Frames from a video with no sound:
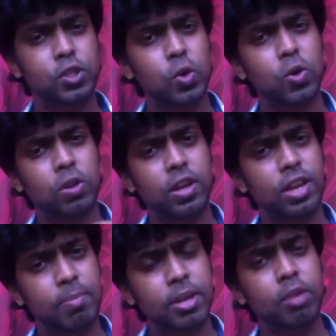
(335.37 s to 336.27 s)
so
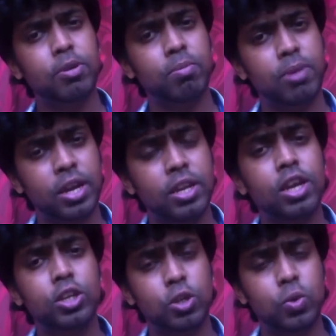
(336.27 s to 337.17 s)
clearly made up your mind
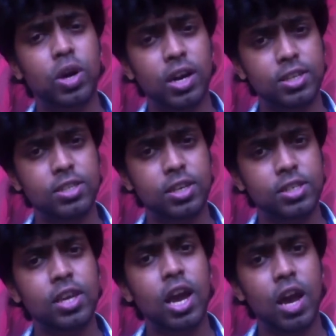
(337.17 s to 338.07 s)
to do higher
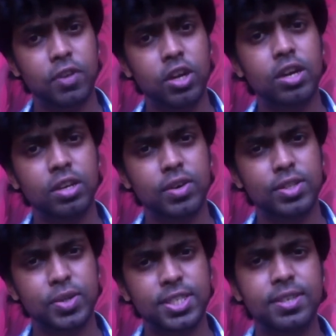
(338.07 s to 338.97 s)
studies after your
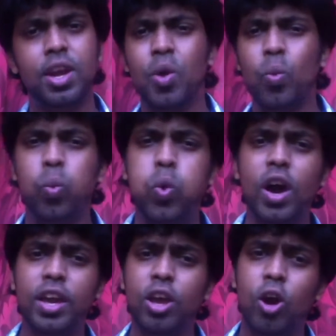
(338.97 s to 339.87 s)
undergraduation,
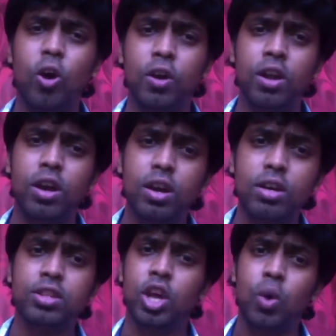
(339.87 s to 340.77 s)
why on
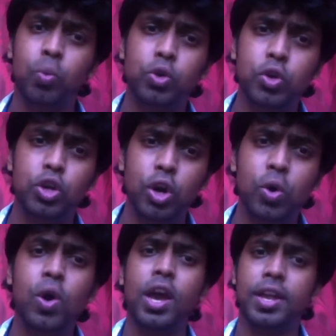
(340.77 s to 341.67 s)
earth would you
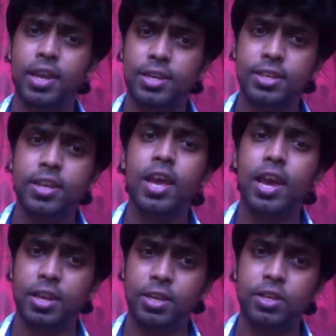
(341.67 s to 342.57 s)
go and attend
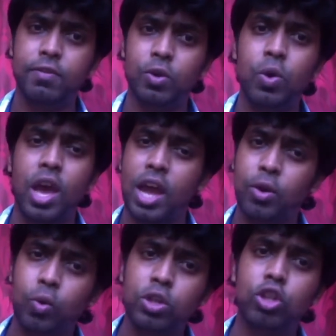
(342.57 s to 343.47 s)
an interview
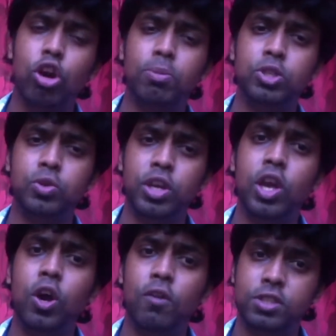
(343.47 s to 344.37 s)
and ruin the opportunity
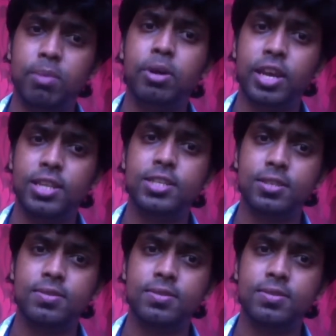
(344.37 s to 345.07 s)
of somebody else?